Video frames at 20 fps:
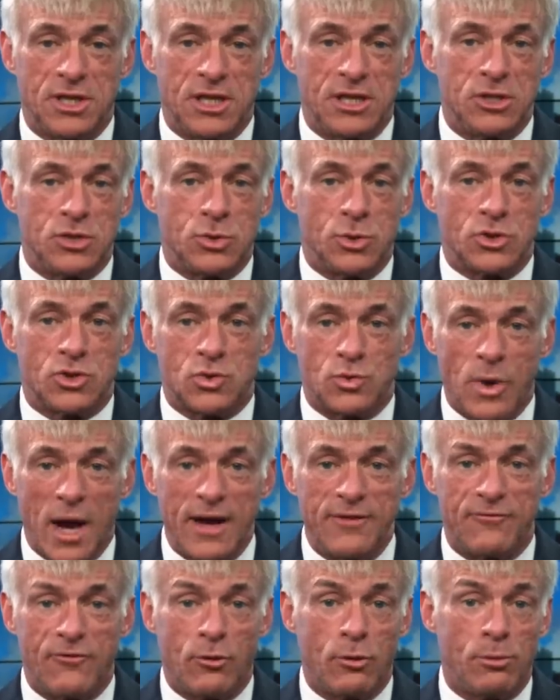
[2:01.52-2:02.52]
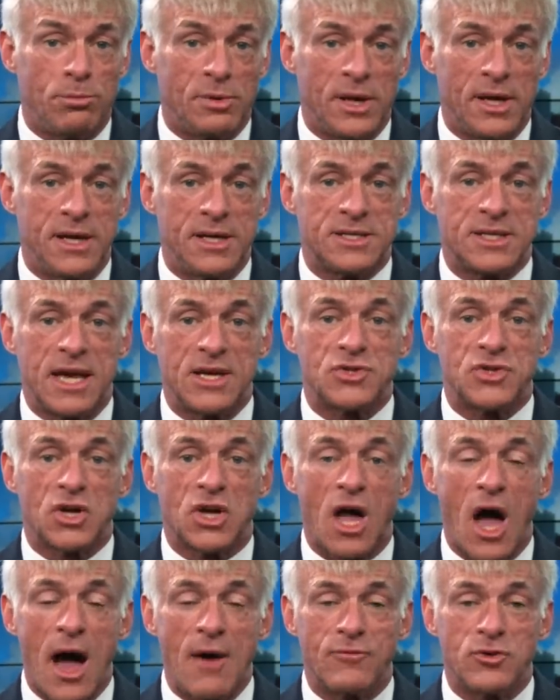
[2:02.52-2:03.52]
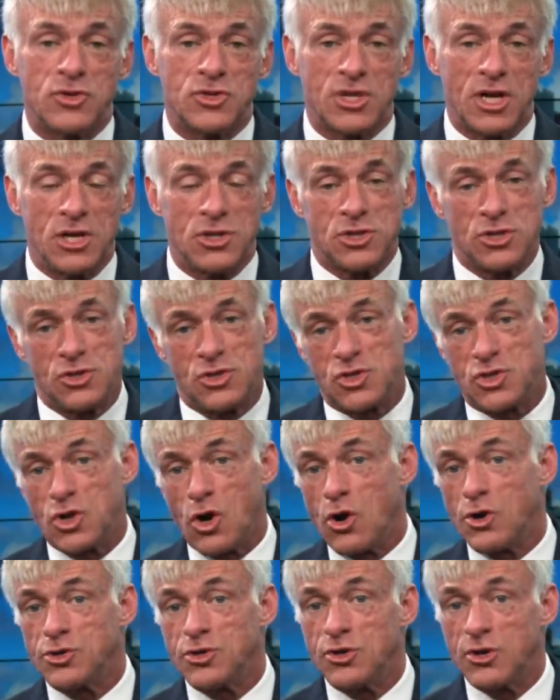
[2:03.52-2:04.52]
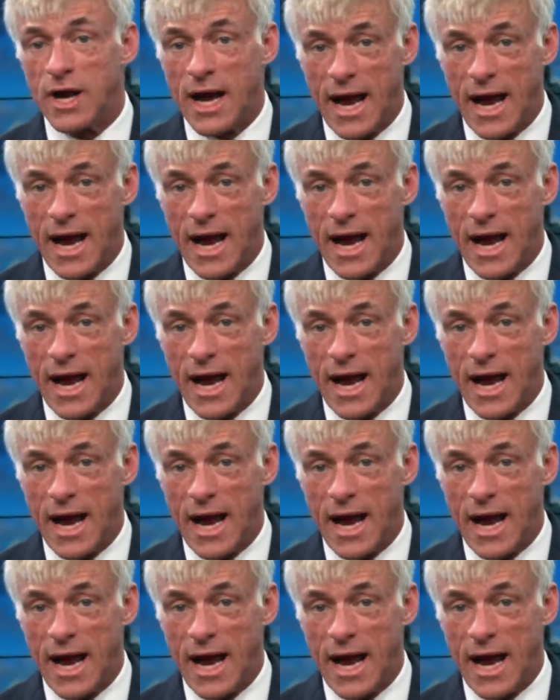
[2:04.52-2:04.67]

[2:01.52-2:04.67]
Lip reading: into its rightful place as the conversation starter